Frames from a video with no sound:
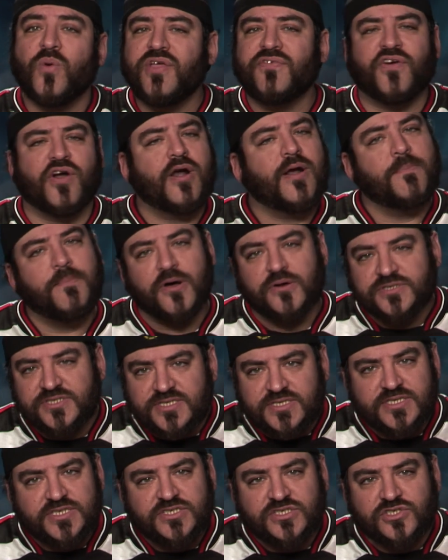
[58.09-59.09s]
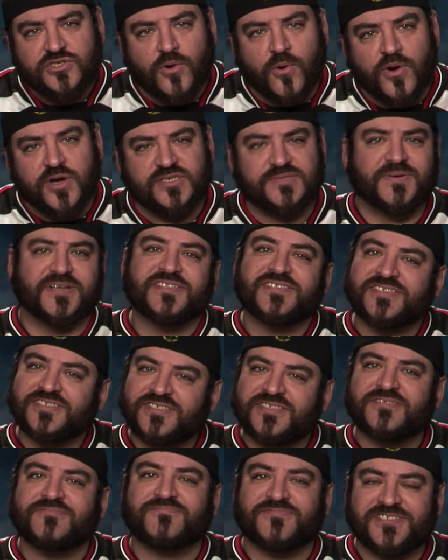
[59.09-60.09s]
we've heard most of these stories, but it's
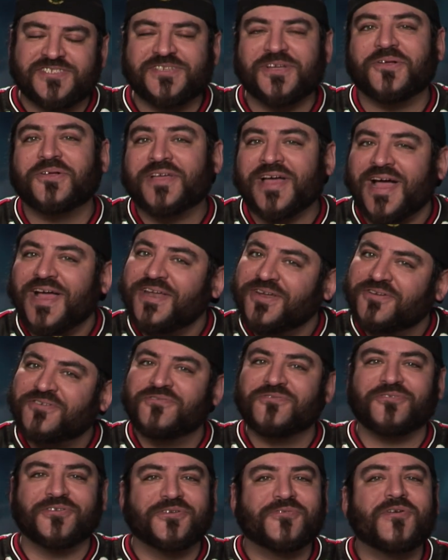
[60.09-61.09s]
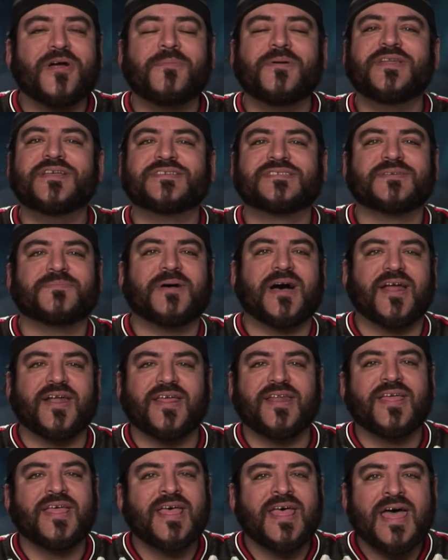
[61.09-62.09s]
still kind of cool to reminisce
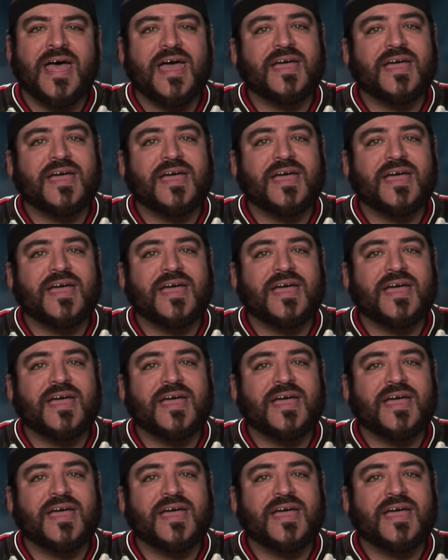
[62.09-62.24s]
about it.